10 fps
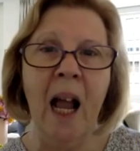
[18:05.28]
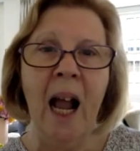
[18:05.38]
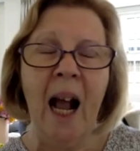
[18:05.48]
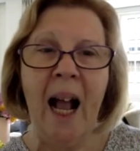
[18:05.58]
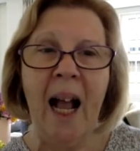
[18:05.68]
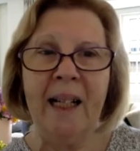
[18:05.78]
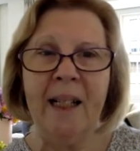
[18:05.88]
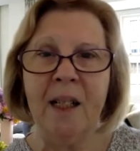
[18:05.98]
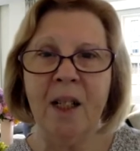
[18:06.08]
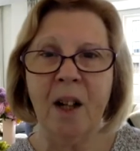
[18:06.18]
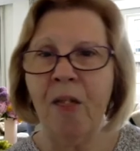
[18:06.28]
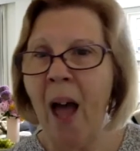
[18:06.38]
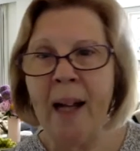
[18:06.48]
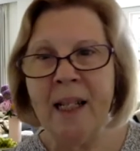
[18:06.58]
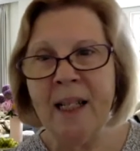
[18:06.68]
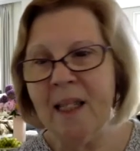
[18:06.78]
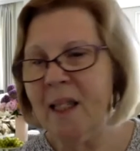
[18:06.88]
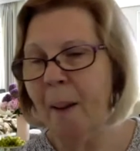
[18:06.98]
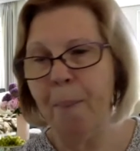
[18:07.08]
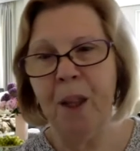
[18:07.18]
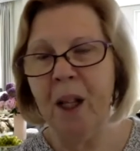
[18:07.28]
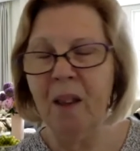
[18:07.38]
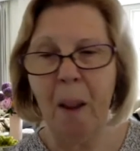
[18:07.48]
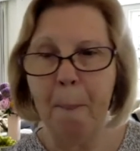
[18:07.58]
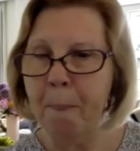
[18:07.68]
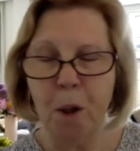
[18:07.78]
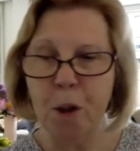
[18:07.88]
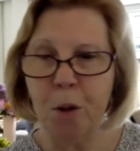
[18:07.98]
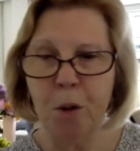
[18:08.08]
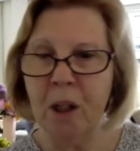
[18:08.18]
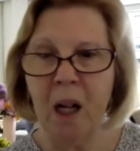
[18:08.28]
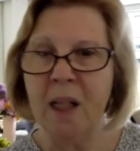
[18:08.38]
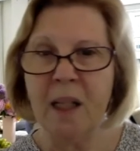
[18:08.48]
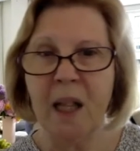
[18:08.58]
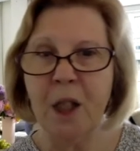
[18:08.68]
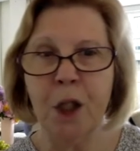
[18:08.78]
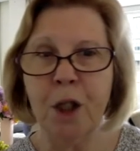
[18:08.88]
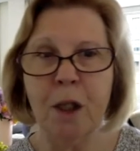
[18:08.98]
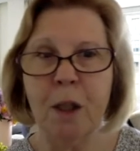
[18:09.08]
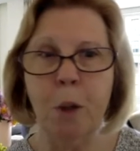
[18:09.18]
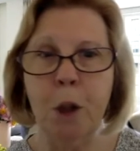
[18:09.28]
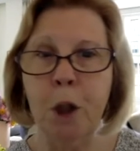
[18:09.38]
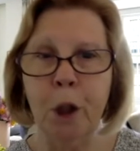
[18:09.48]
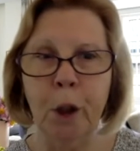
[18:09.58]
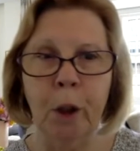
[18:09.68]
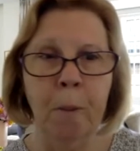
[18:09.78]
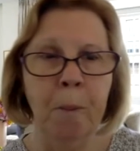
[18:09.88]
And that isn't something that most organisations would do.